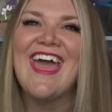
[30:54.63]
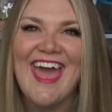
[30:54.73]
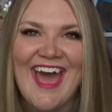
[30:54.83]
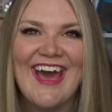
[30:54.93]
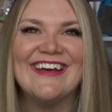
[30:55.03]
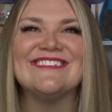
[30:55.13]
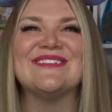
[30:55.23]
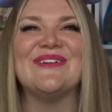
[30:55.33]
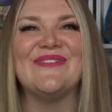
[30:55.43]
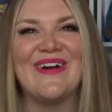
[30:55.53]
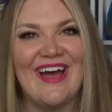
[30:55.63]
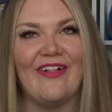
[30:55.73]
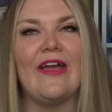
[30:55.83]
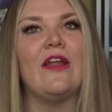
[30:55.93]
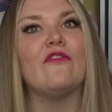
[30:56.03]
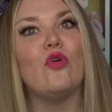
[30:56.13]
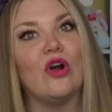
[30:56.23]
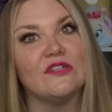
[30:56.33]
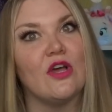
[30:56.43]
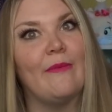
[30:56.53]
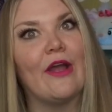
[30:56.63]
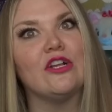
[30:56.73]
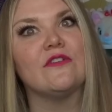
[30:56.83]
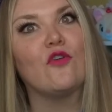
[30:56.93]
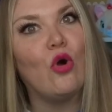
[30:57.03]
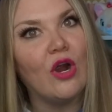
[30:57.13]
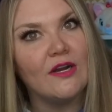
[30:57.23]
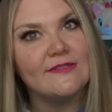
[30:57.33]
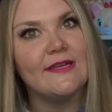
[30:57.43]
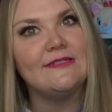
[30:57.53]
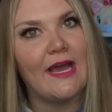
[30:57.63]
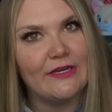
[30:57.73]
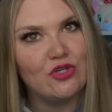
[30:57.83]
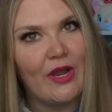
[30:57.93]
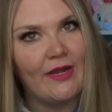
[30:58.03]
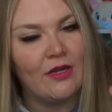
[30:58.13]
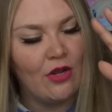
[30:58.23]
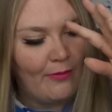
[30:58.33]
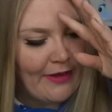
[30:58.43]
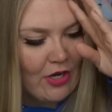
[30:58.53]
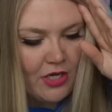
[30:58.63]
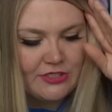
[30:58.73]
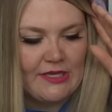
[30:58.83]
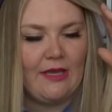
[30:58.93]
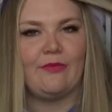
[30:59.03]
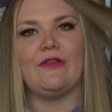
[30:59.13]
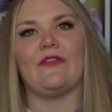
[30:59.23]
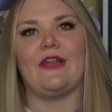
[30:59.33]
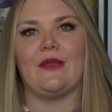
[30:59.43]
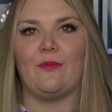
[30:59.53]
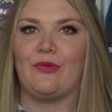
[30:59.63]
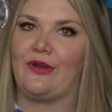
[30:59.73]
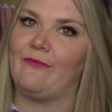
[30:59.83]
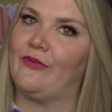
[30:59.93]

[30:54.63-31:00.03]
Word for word: as well. And of course, oh my gosh, of course, Daddy Triton. Oh my gosh, I can't believe that I didn't put him